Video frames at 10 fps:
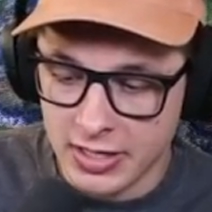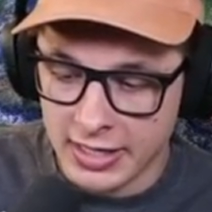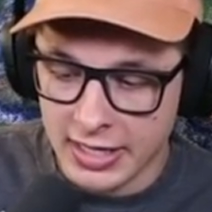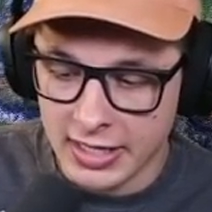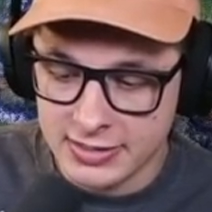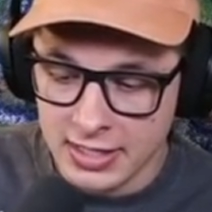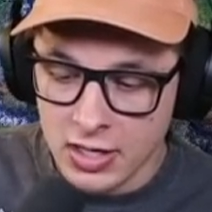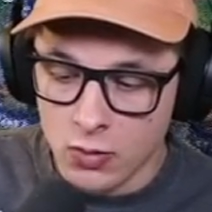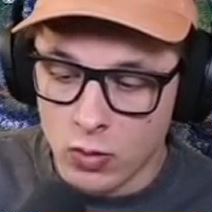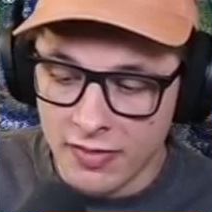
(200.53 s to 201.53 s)
Again, it's
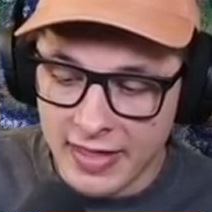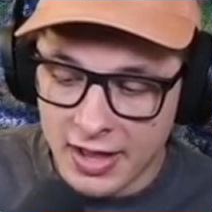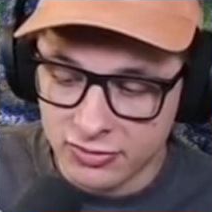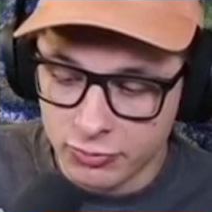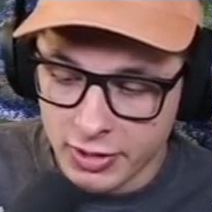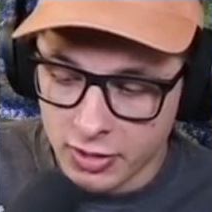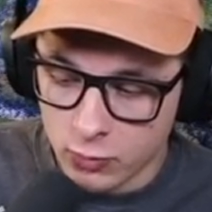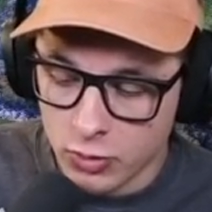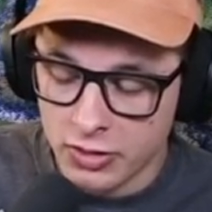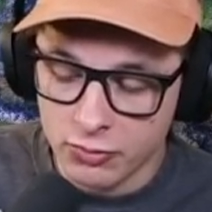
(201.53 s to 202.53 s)
1,300
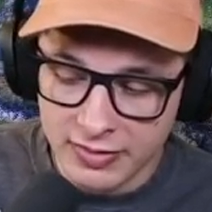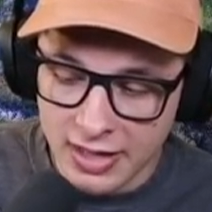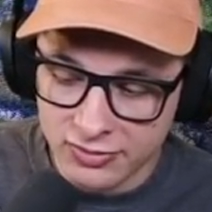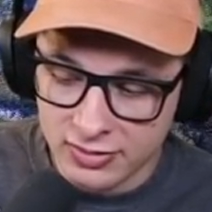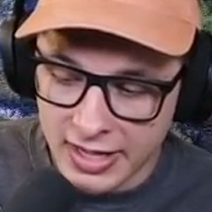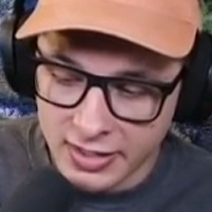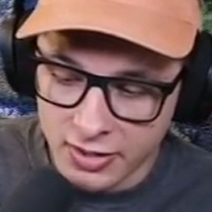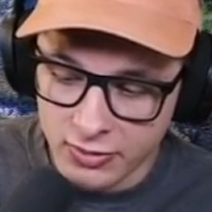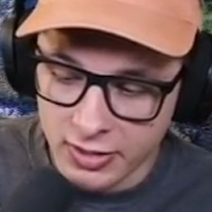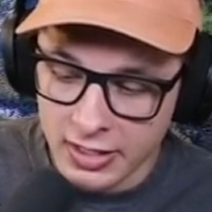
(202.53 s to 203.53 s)
wood, 3,900